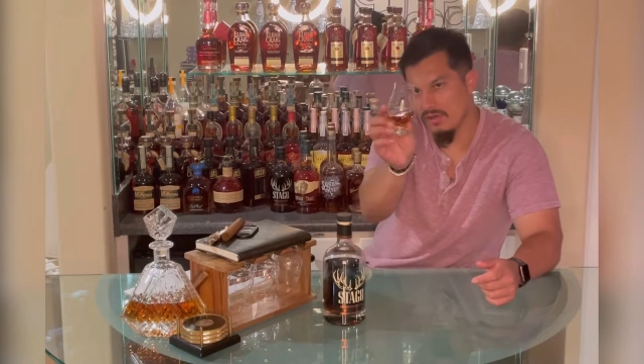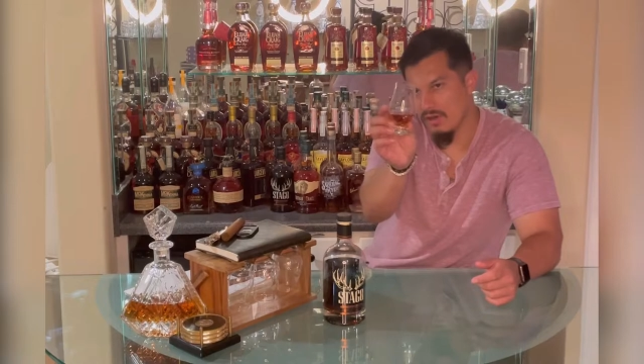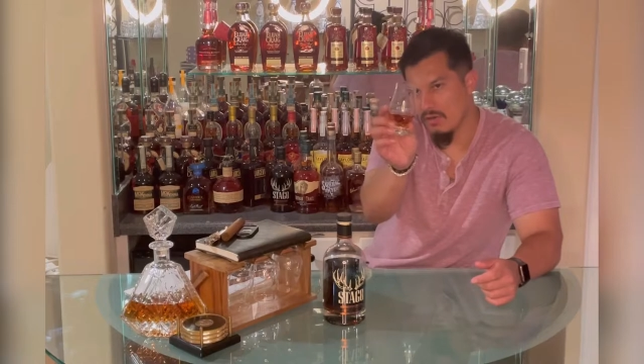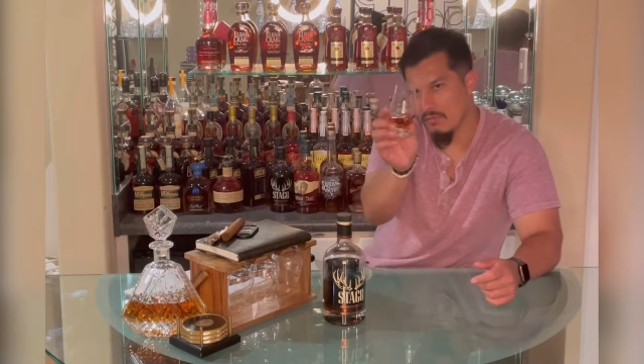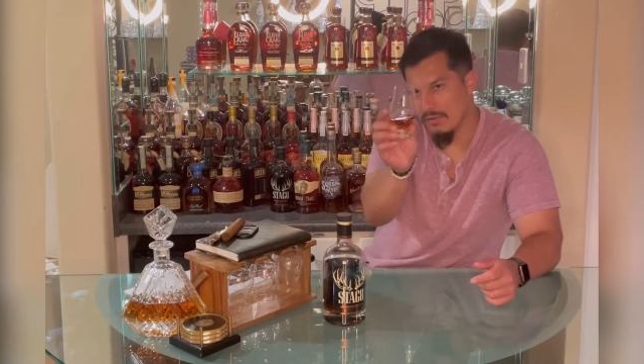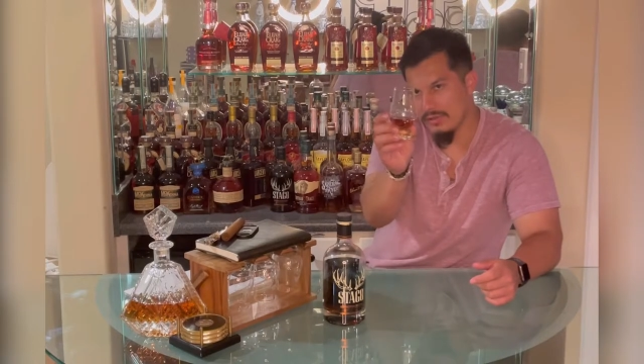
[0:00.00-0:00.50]

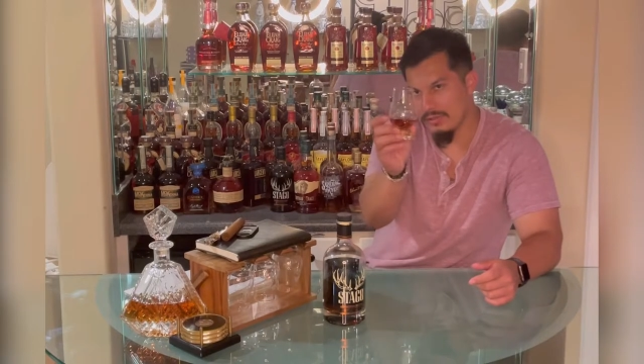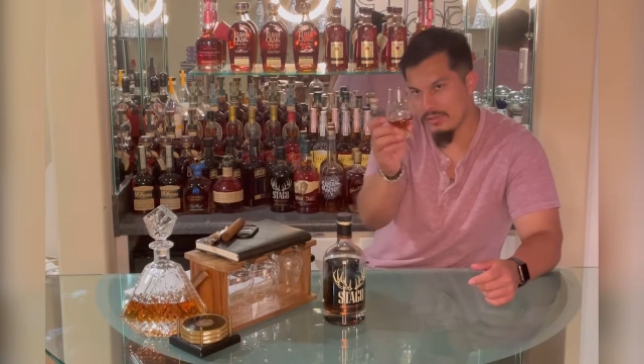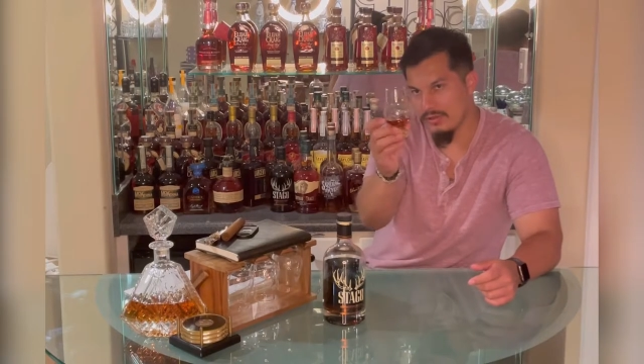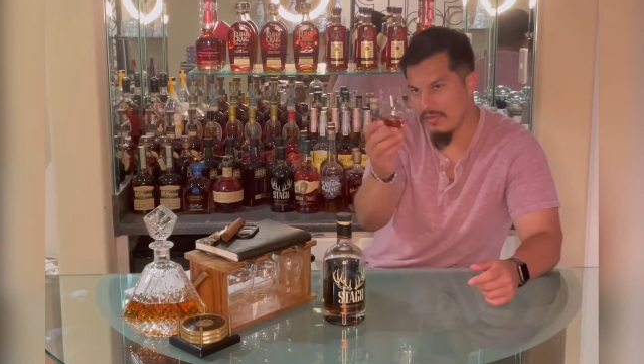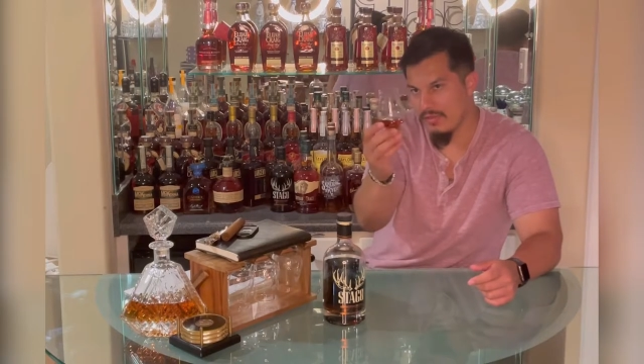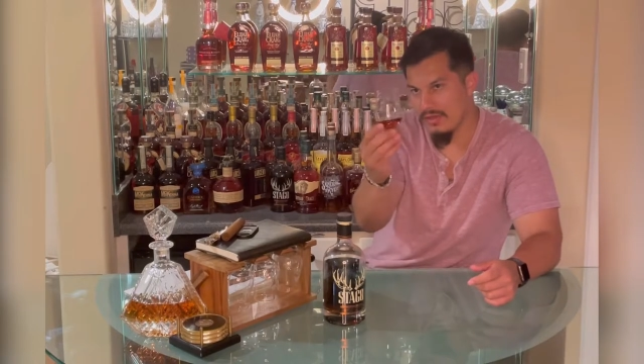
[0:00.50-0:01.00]
are rich
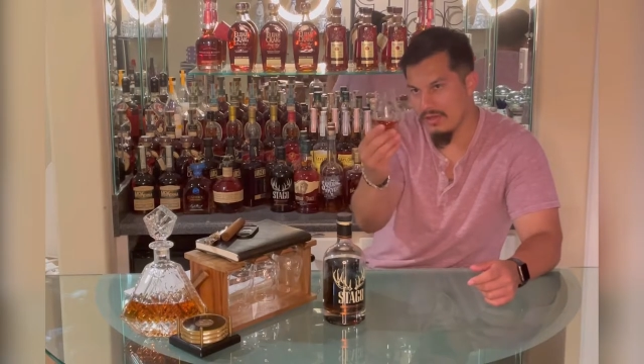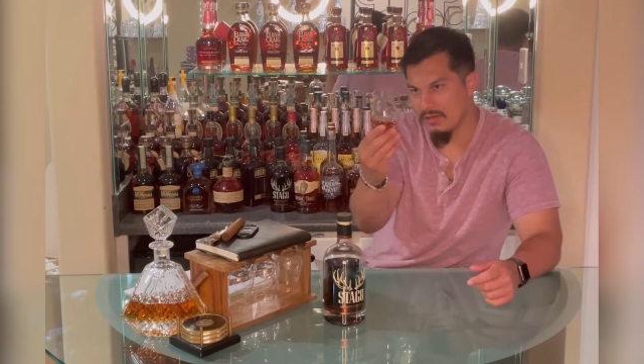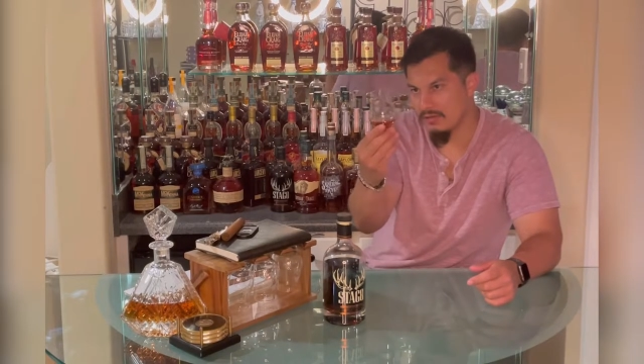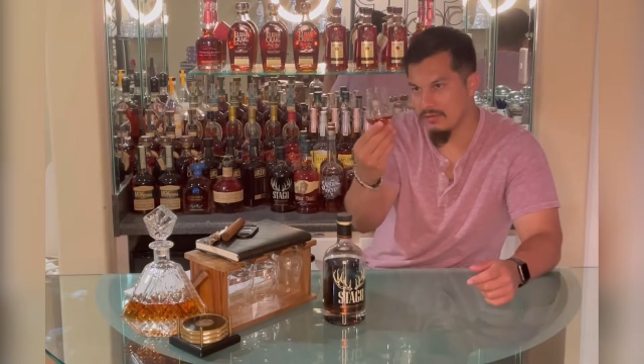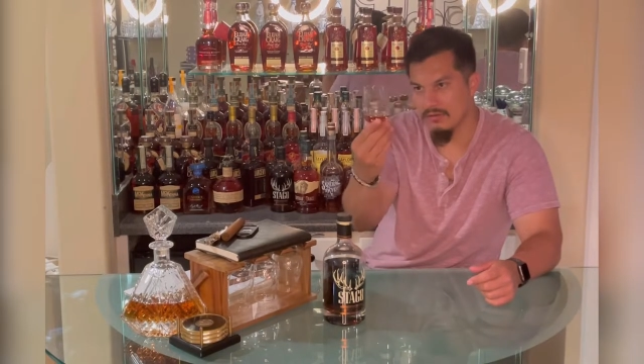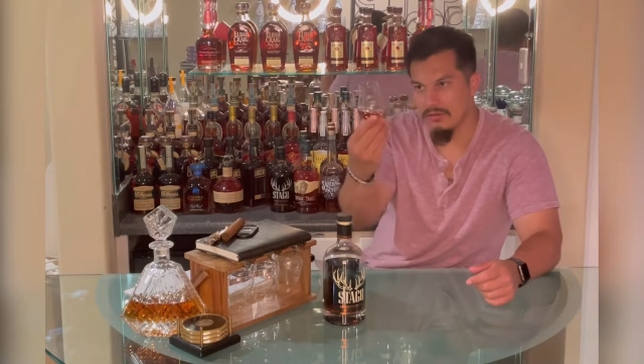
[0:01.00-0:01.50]
and thick.
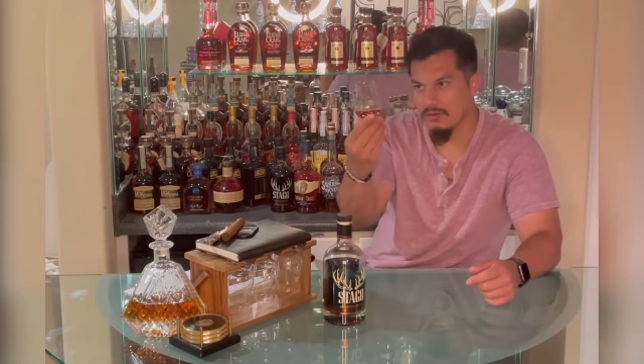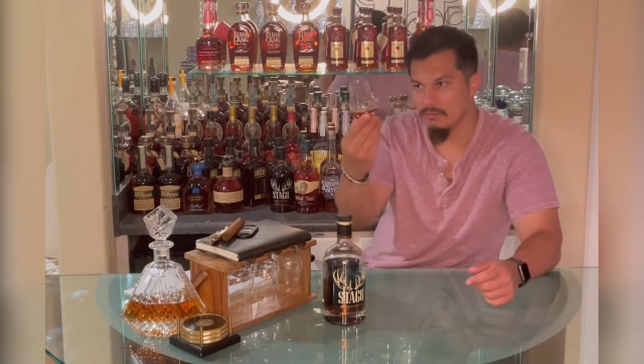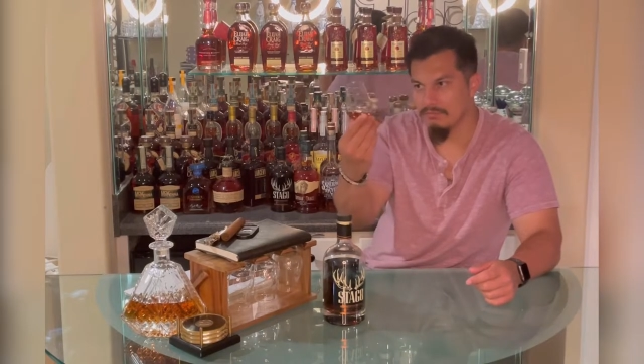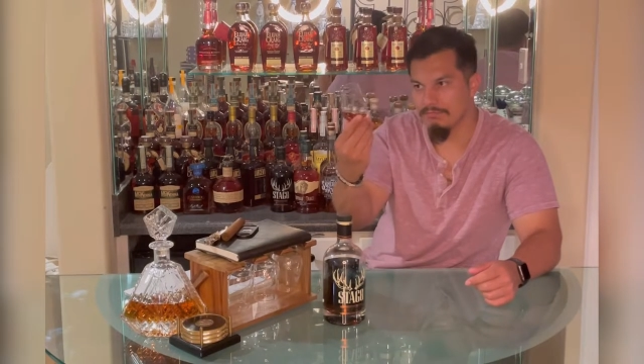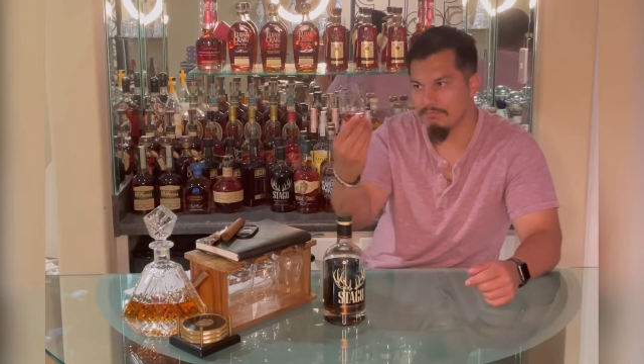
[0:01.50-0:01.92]
They're